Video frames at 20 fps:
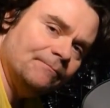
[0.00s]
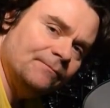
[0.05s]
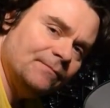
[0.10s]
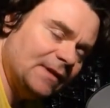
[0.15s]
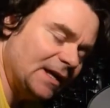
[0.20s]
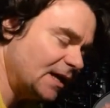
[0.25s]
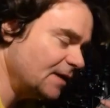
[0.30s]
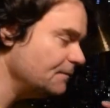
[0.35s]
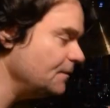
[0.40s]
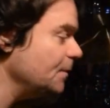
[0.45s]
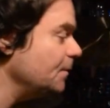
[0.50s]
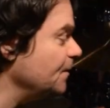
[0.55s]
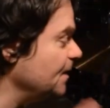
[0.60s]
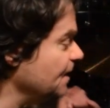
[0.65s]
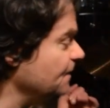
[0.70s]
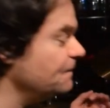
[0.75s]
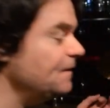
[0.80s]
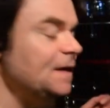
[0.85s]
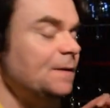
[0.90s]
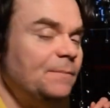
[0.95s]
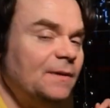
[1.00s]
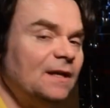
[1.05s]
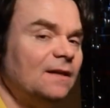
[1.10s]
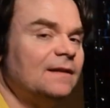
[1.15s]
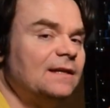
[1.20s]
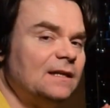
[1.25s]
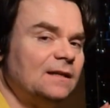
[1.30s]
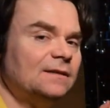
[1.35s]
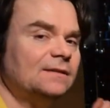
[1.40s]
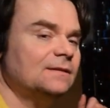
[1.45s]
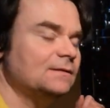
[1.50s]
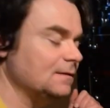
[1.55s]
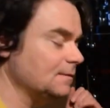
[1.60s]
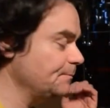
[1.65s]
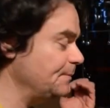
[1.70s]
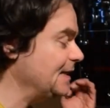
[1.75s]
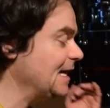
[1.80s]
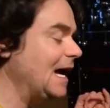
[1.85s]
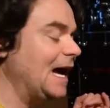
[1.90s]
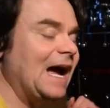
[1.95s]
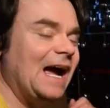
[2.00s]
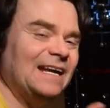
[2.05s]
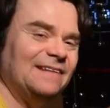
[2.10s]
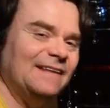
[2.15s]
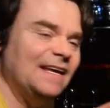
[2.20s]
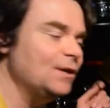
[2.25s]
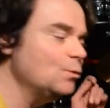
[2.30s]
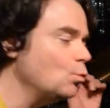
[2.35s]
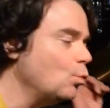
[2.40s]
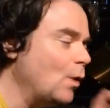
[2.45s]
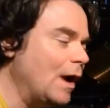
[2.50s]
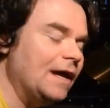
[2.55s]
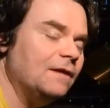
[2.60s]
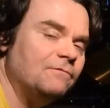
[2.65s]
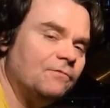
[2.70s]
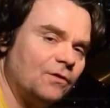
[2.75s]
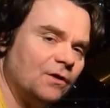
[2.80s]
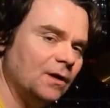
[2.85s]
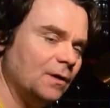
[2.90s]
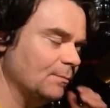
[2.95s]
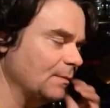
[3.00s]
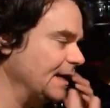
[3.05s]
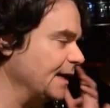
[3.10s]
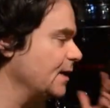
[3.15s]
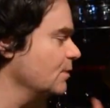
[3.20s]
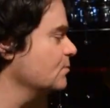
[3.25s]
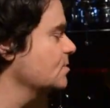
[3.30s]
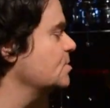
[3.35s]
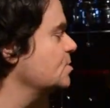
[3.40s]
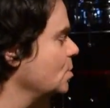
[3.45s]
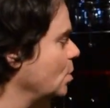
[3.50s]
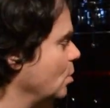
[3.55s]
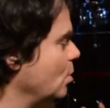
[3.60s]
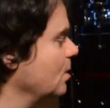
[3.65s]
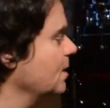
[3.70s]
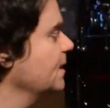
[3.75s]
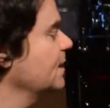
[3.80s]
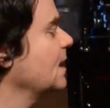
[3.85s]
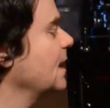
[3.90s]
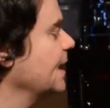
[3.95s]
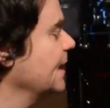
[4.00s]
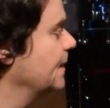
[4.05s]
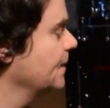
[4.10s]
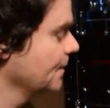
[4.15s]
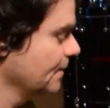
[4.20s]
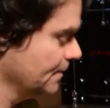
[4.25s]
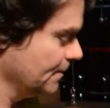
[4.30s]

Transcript: Like if he'd be a little behind, they'd wait for him. Like it was totally like,